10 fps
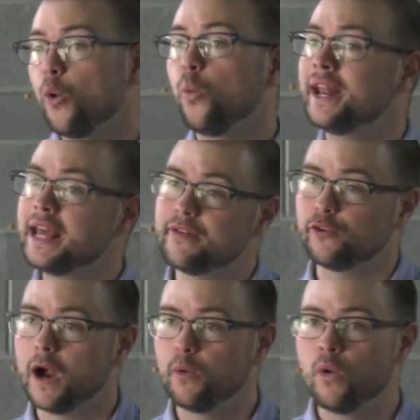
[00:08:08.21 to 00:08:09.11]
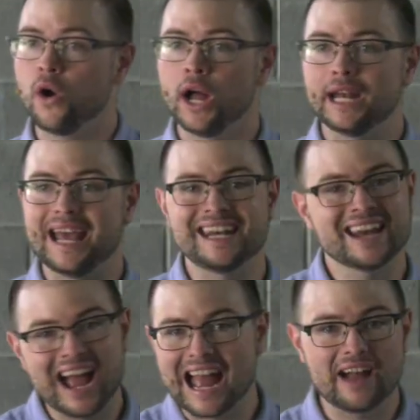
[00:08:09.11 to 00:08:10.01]
whenever I want, and
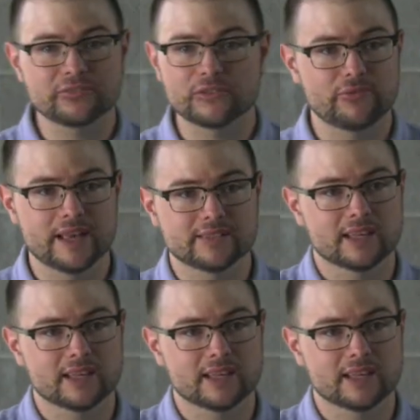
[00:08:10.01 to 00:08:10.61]
not have to face